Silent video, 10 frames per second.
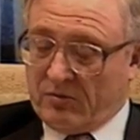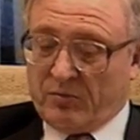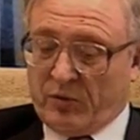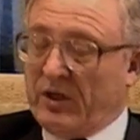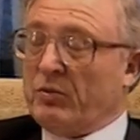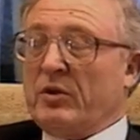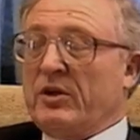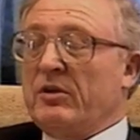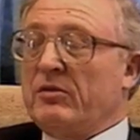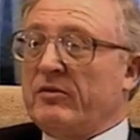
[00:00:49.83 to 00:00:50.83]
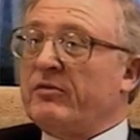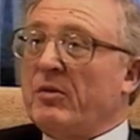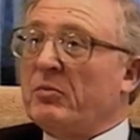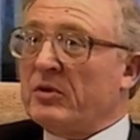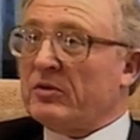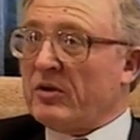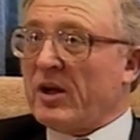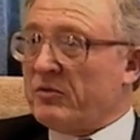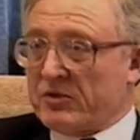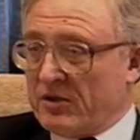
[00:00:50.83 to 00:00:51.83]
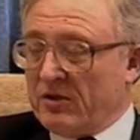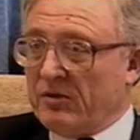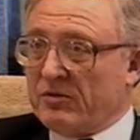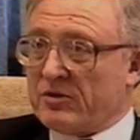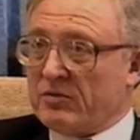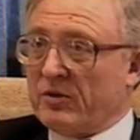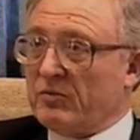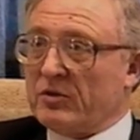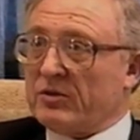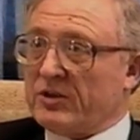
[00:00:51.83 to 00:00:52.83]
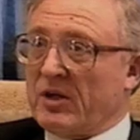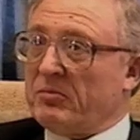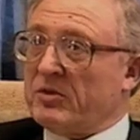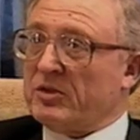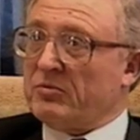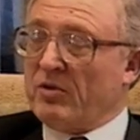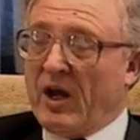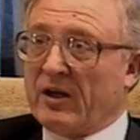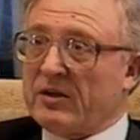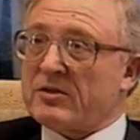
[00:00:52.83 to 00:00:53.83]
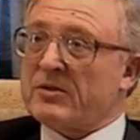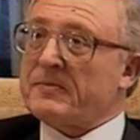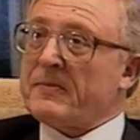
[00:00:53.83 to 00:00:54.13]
and we equally knew that front-wheel drive was no use to win World Championship rallies,